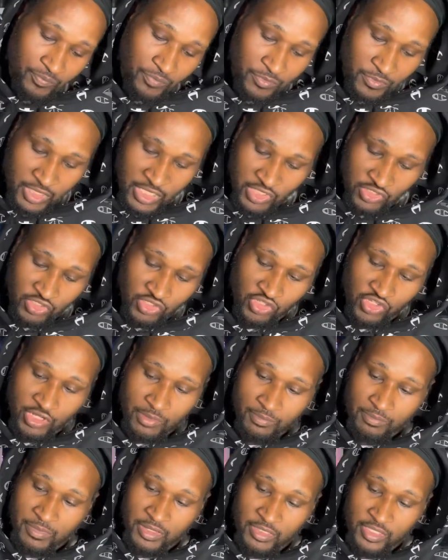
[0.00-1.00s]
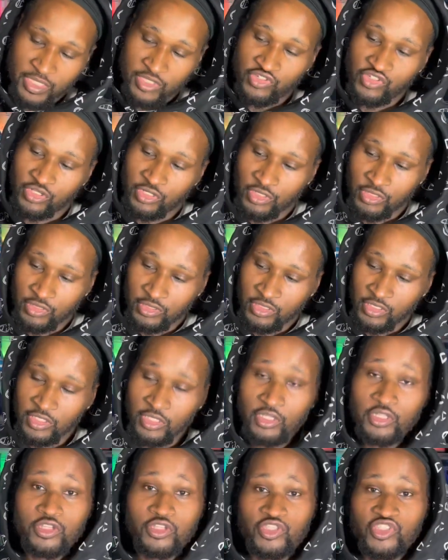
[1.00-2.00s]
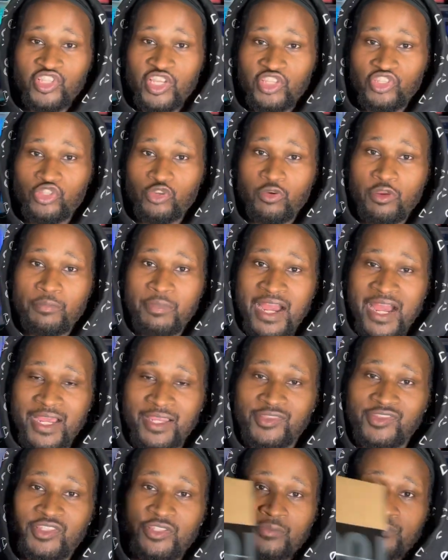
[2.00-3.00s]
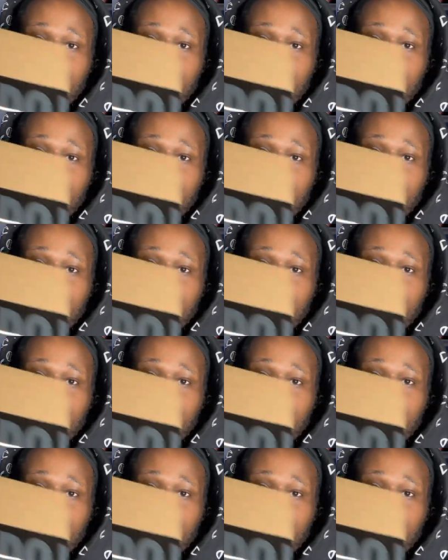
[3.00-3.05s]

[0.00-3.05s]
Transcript: Here's your jump, here's your just do it box.